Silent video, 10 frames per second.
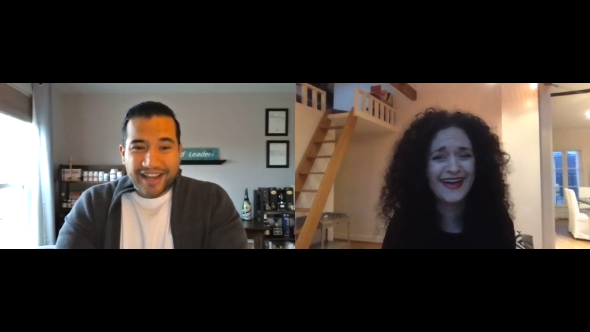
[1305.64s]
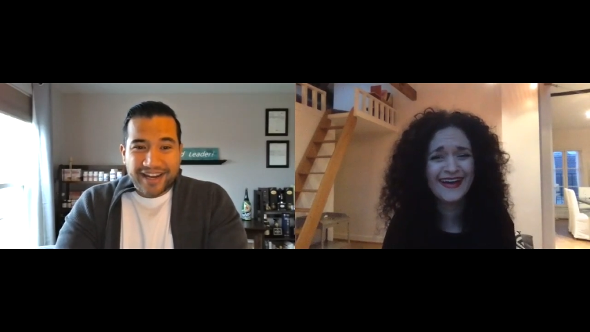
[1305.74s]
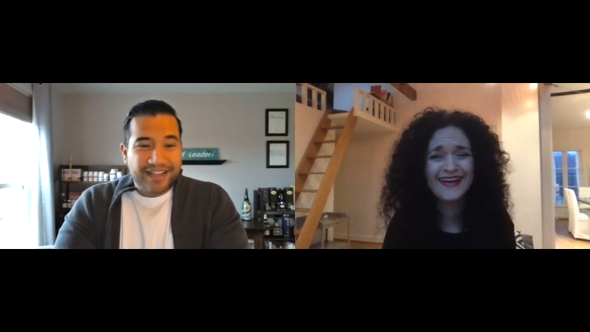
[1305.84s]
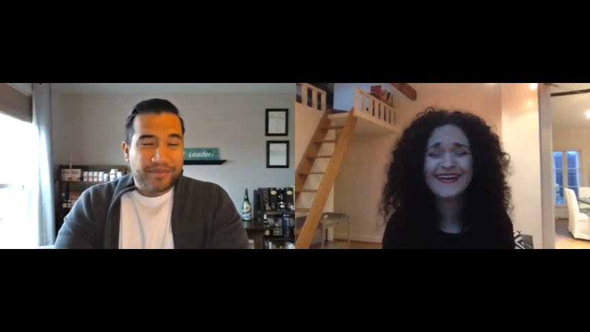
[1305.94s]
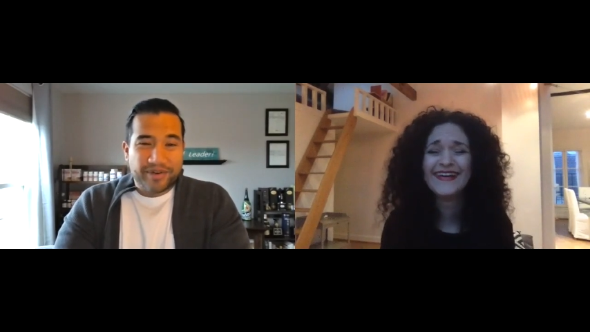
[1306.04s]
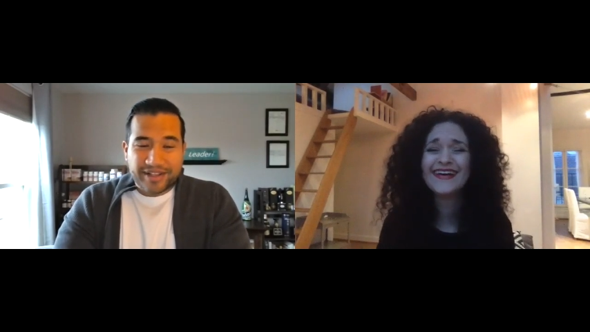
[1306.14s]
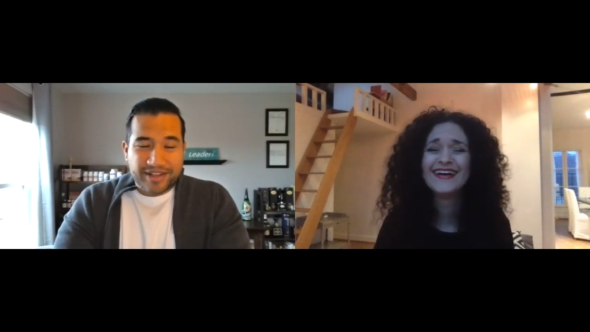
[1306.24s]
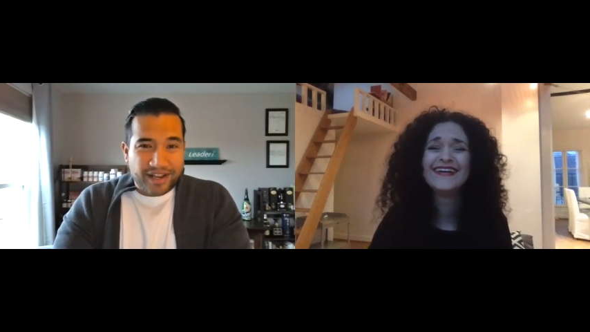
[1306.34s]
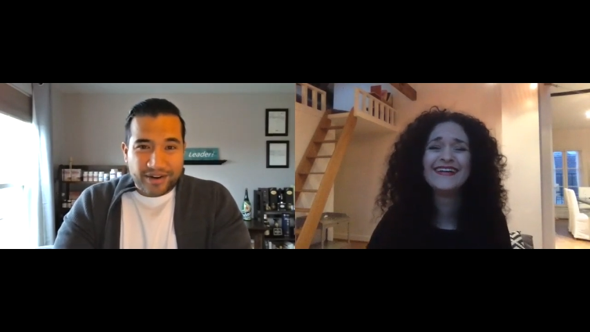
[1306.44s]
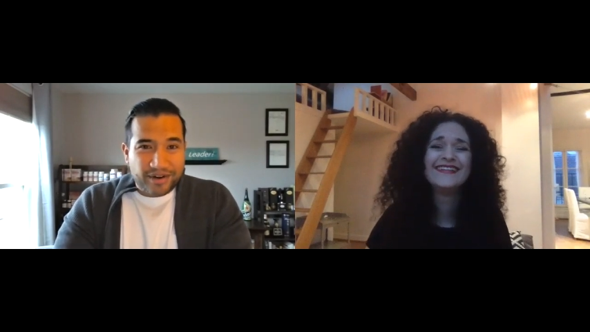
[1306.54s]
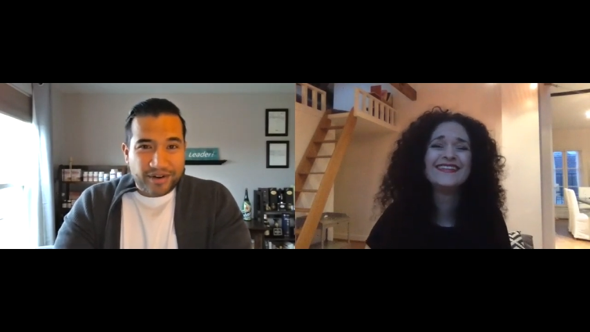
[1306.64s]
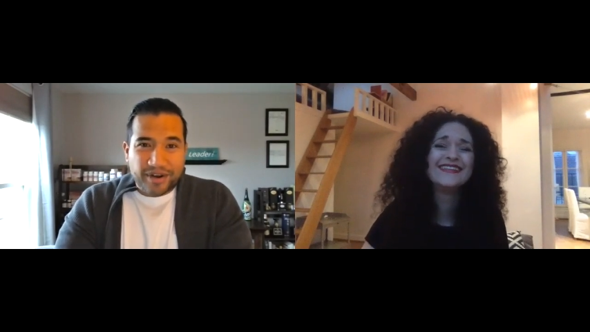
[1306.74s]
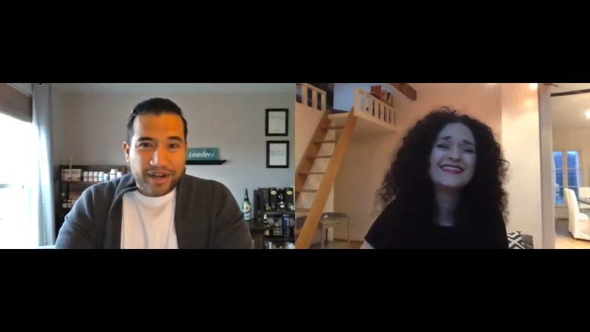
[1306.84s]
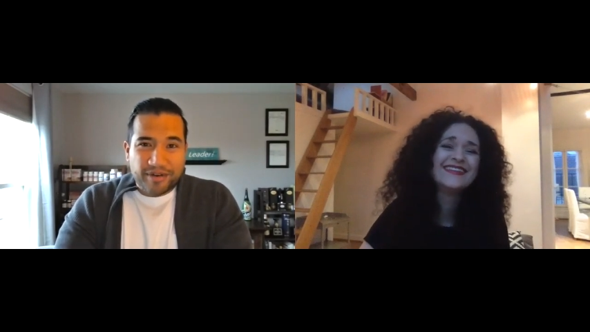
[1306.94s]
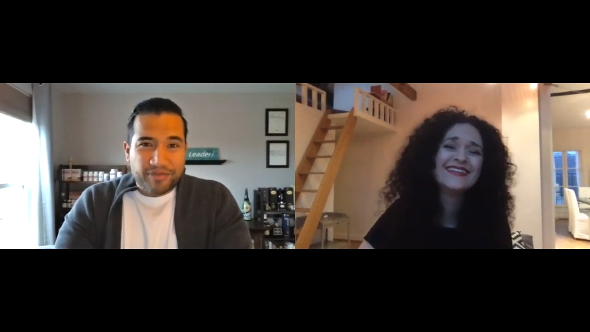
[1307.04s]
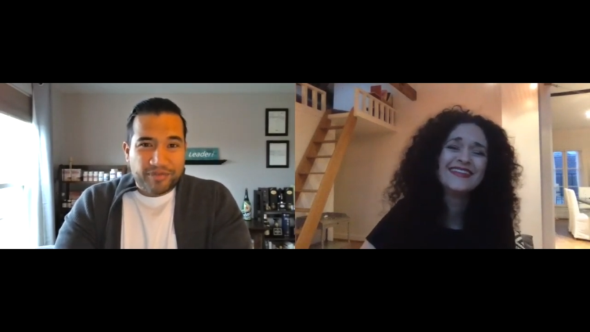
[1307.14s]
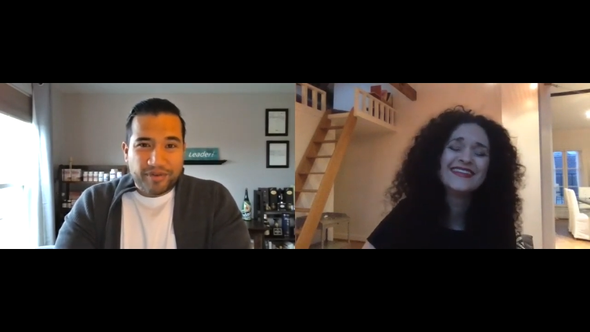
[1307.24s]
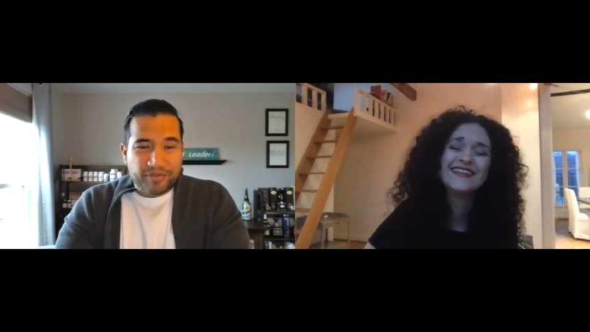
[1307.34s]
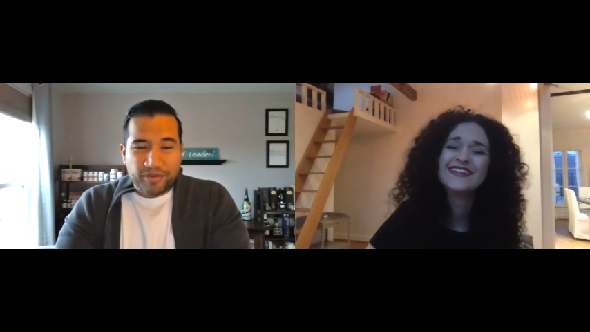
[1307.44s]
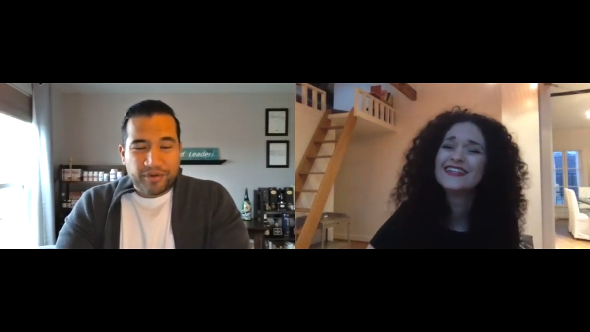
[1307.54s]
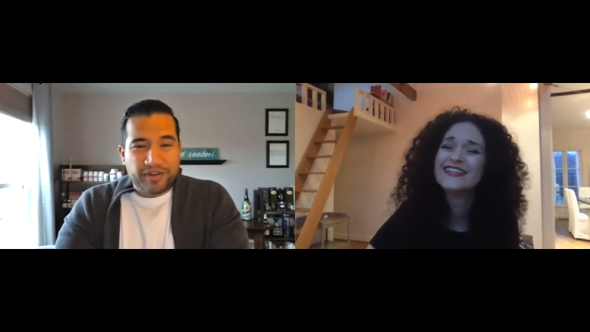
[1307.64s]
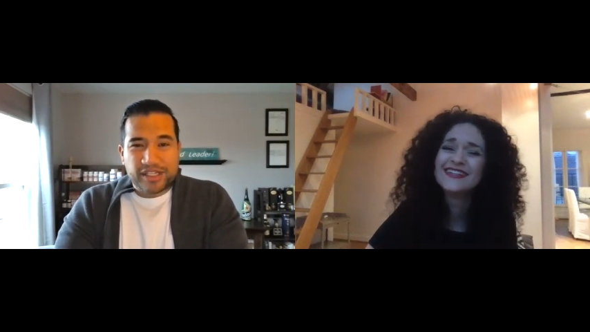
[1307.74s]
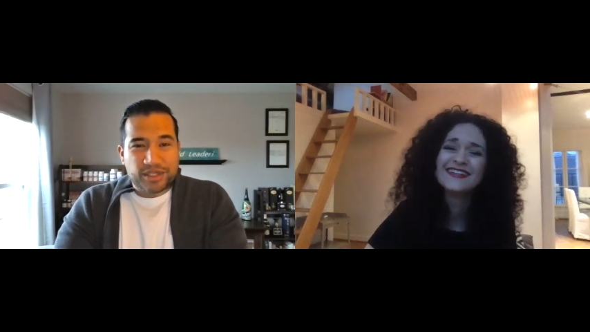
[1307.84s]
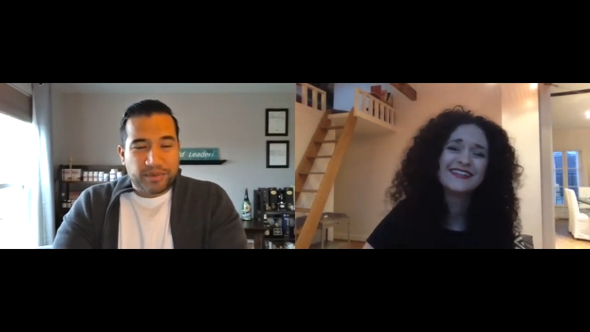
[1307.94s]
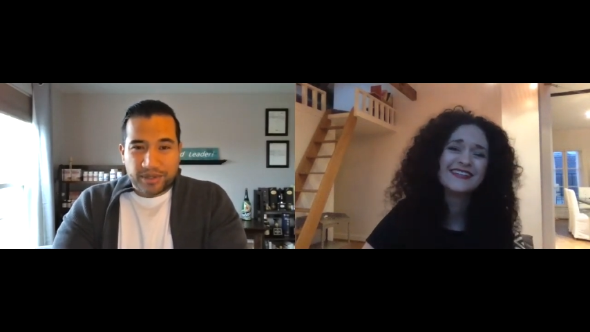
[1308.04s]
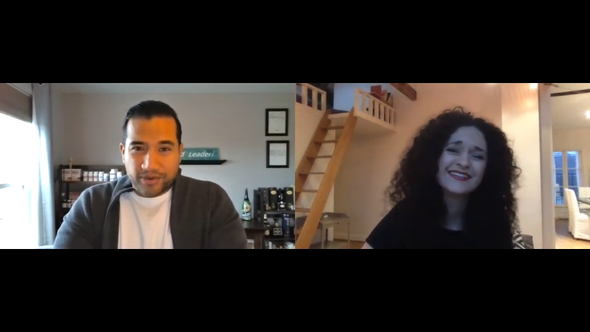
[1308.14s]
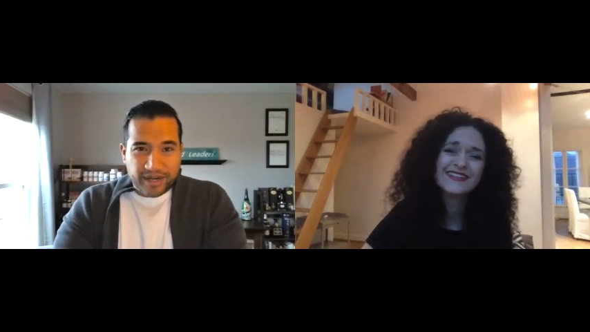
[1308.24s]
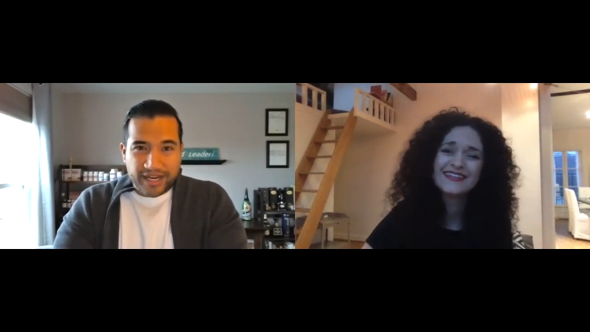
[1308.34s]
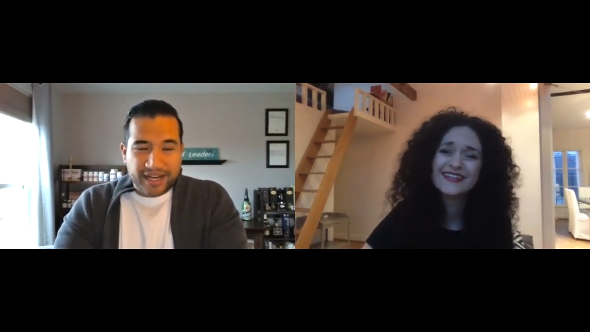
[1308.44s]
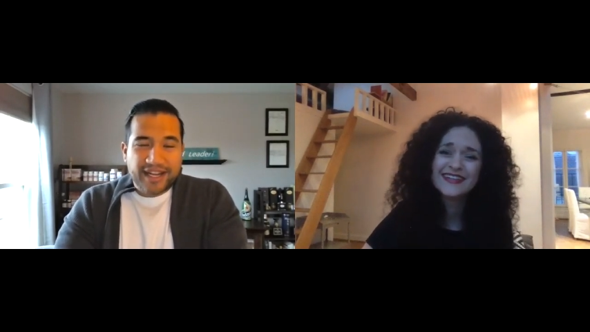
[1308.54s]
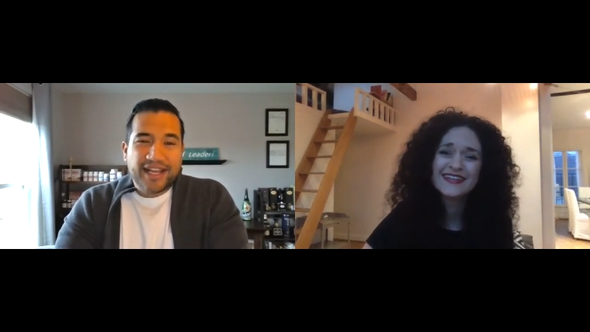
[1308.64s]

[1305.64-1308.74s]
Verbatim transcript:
Speaker 1: anything with color, uh, fruit and vegetable, don't eat it.